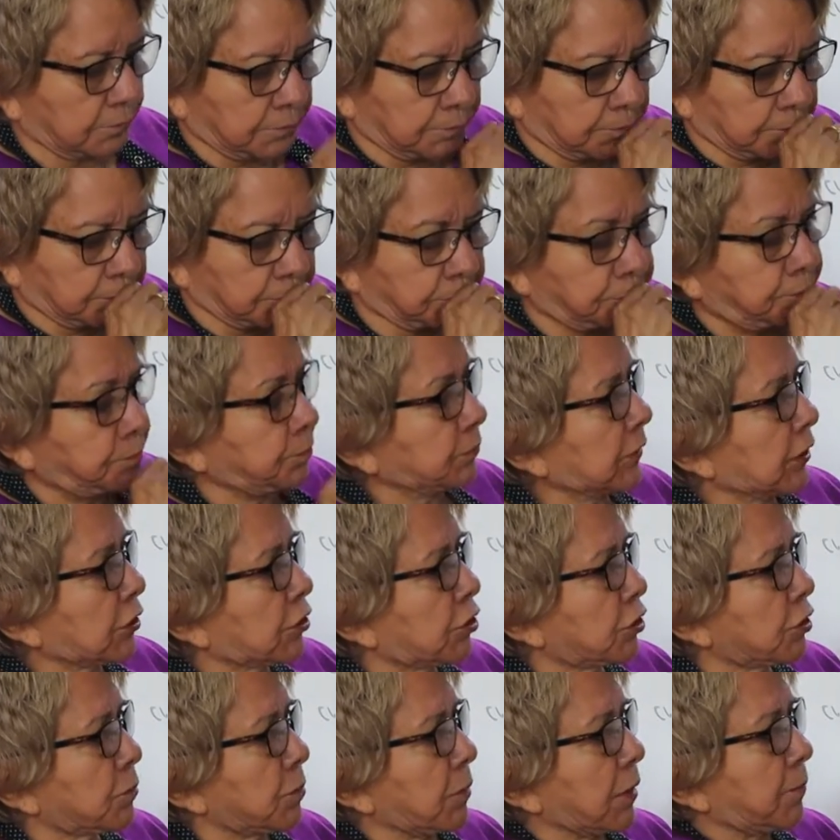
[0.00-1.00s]

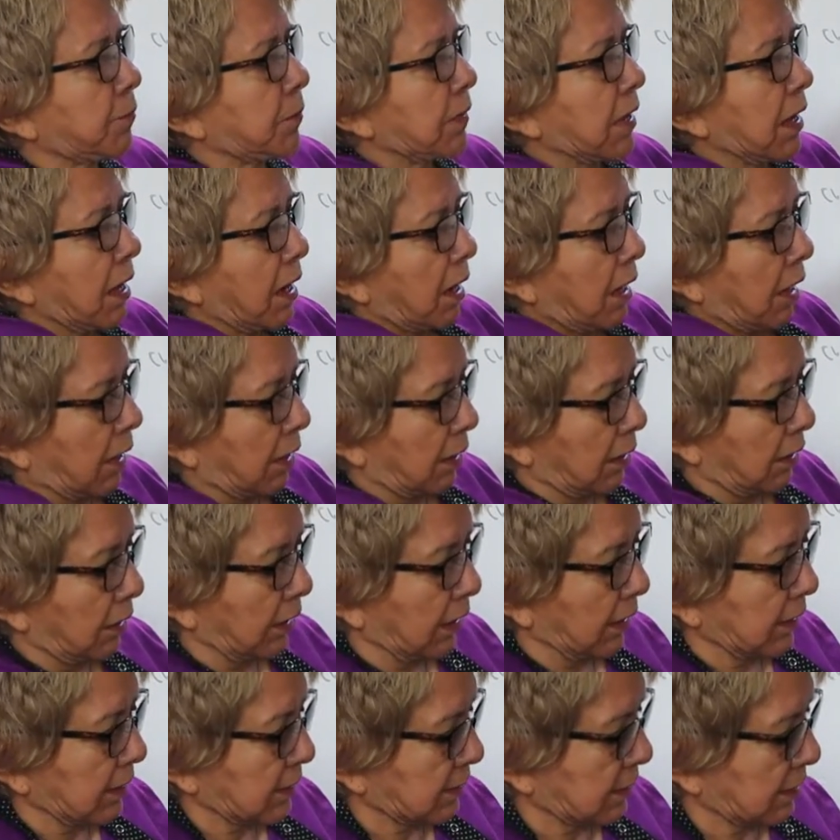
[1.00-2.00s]
Excuse me.
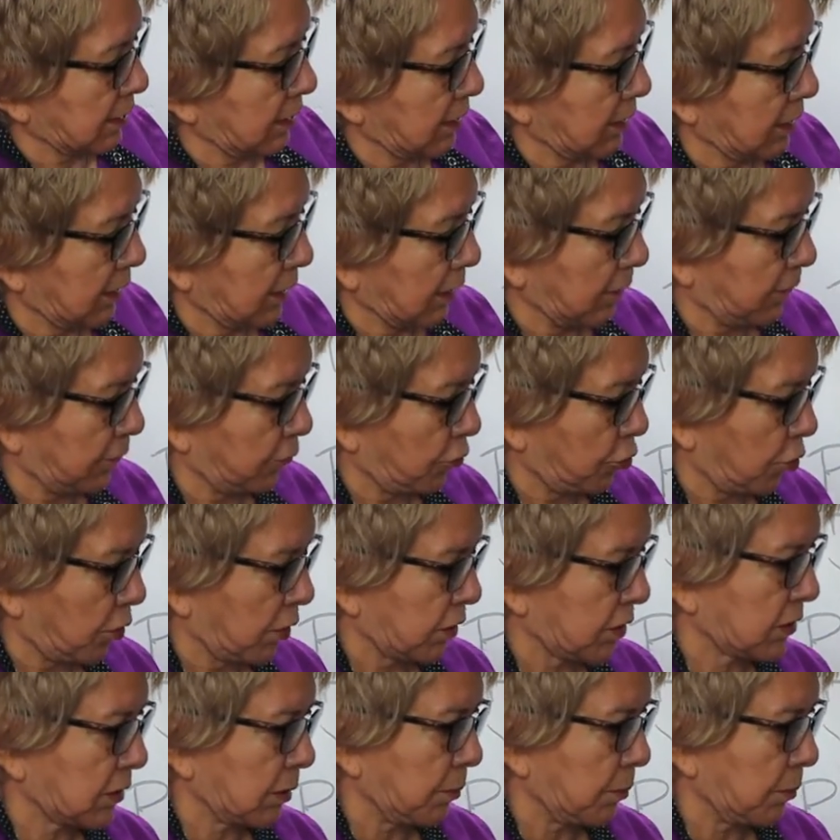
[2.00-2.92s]
Unless, of course,